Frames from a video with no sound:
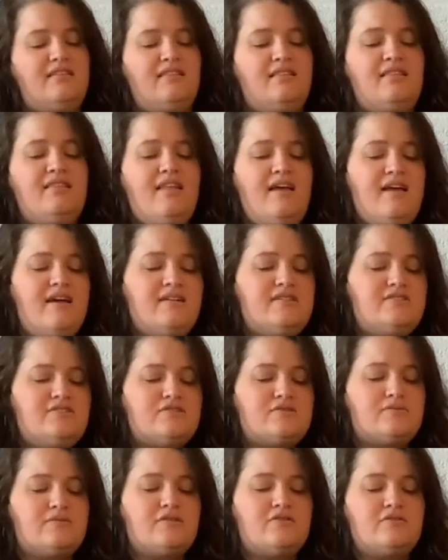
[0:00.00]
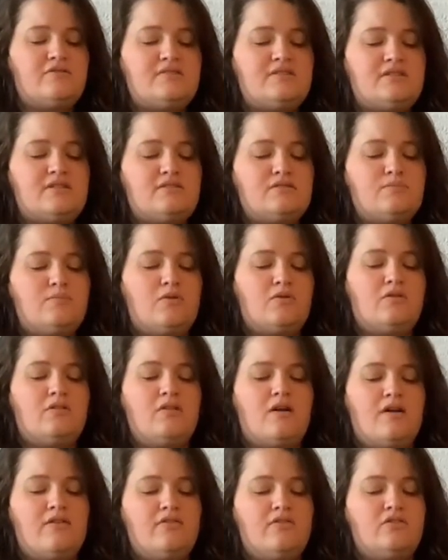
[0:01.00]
Last rose, let's pull off